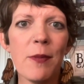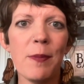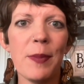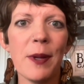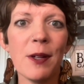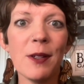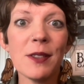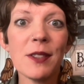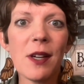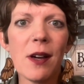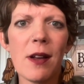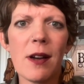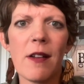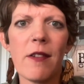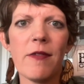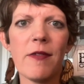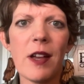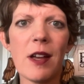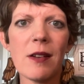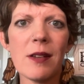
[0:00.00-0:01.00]
built on a
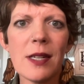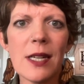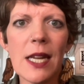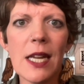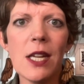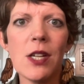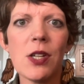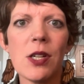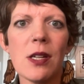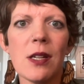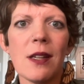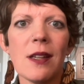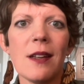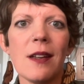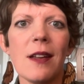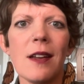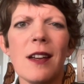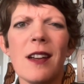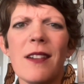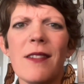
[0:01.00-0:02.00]
foundation
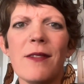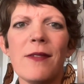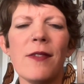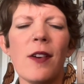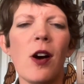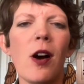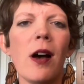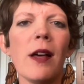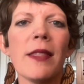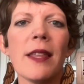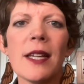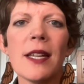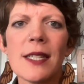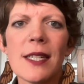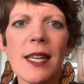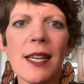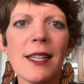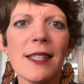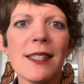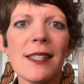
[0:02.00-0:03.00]
of
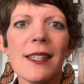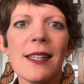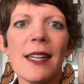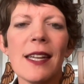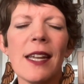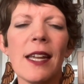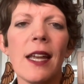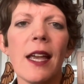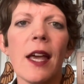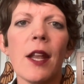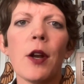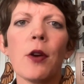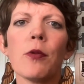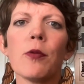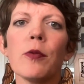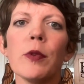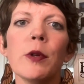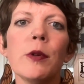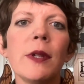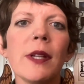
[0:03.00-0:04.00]
authenticity and a
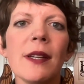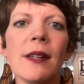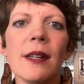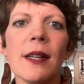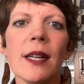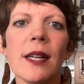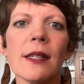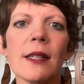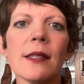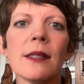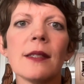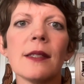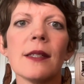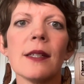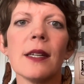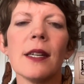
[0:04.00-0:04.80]
rootedness